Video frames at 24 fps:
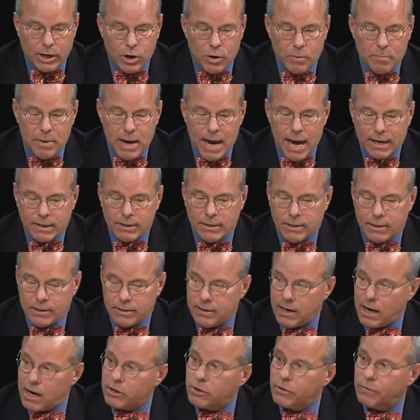go back to the
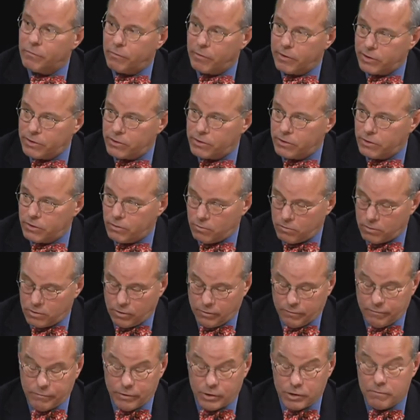Dr. Frisks of the
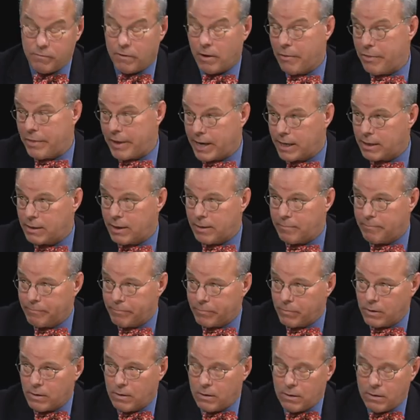world. First of all, thank them.
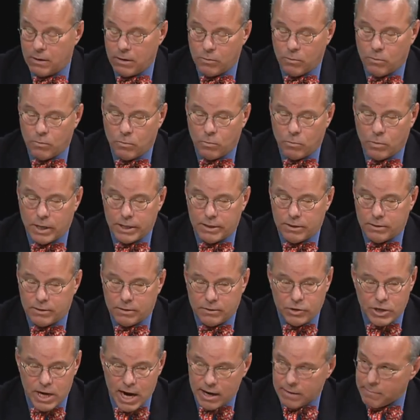What
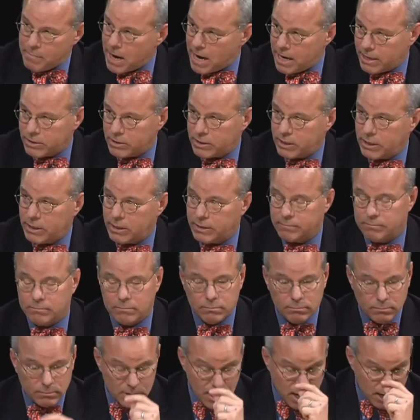Jack Massey and
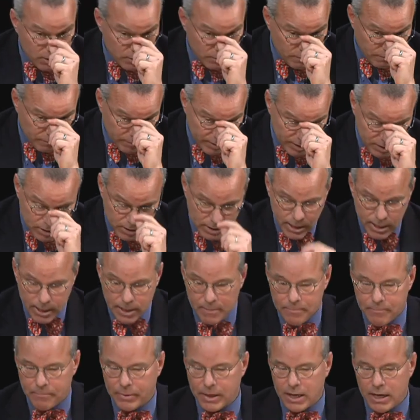Dr. Frisk
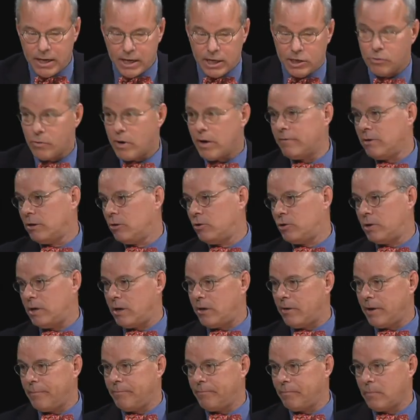did is
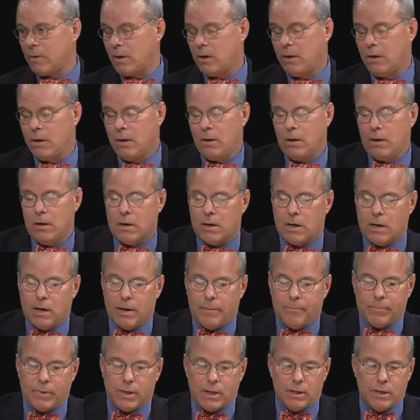revolutionary.
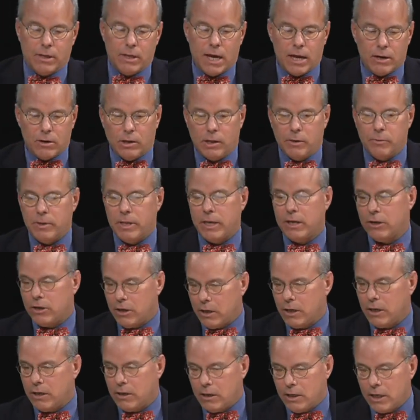Not only within
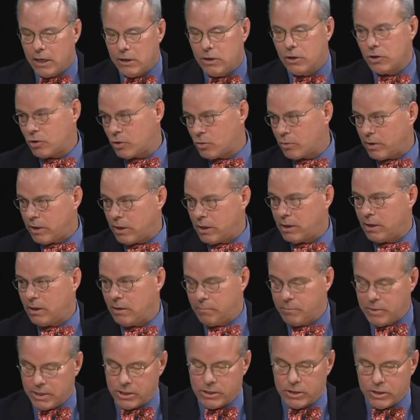industry,
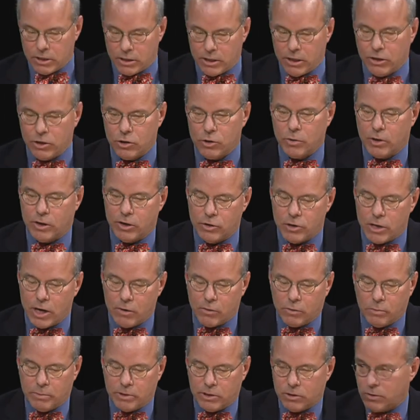business and industry in
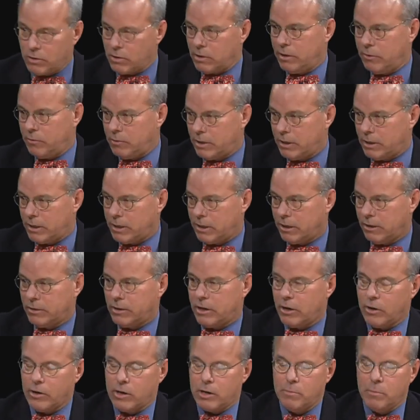general, but certainly within the
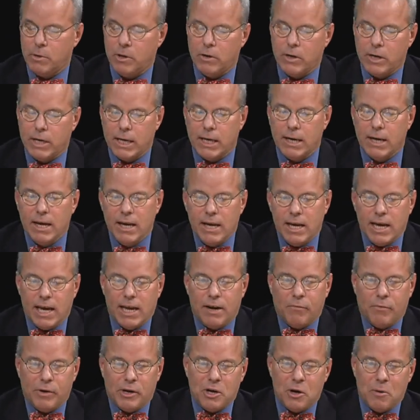healthcare community. And
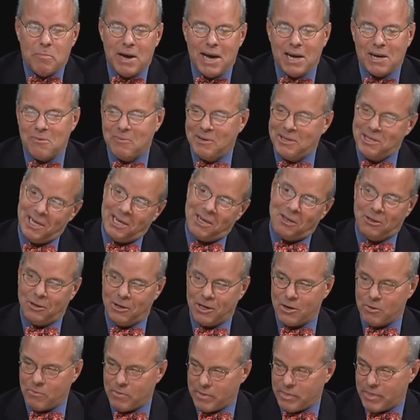if we go back and we take a
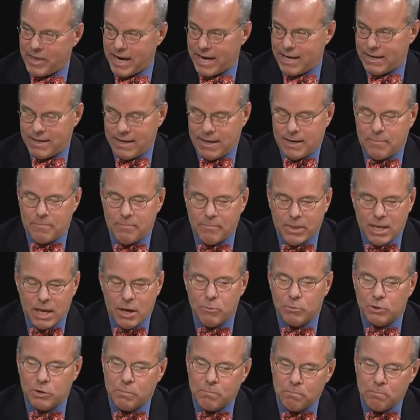look at what they did, it was